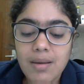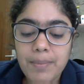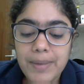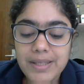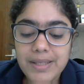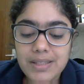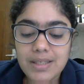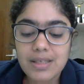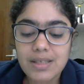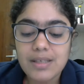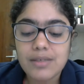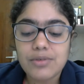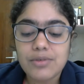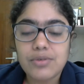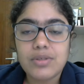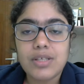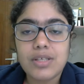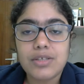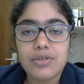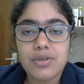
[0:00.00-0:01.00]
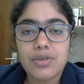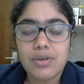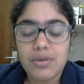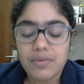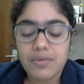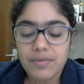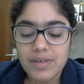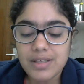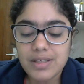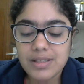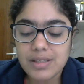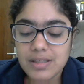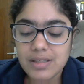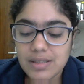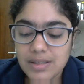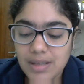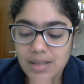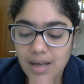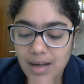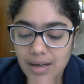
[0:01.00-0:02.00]
pertaining to Sexual
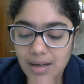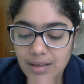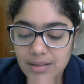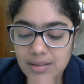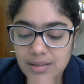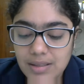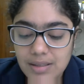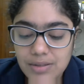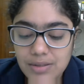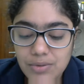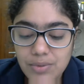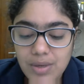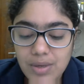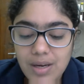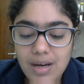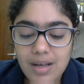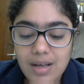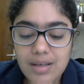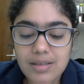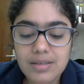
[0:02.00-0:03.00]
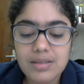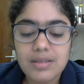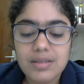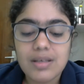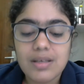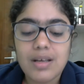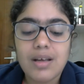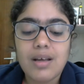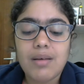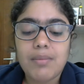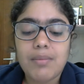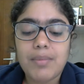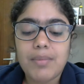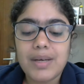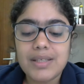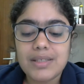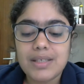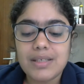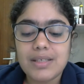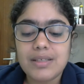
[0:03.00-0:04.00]
Offences Act, as well as
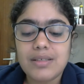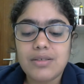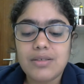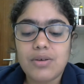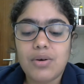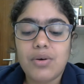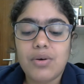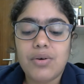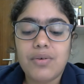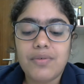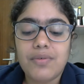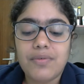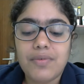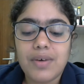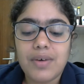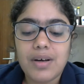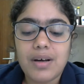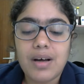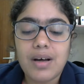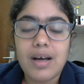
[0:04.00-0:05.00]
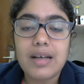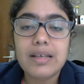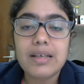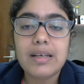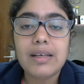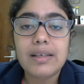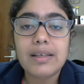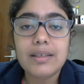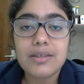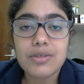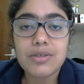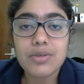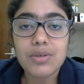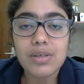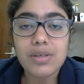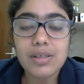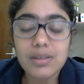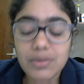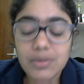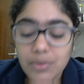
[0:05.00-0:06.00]
matters of handling
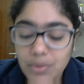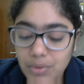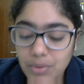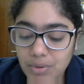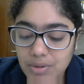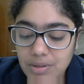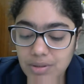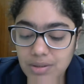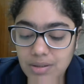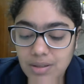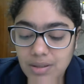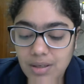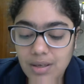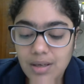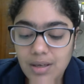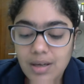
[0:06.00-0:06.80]
stolen goods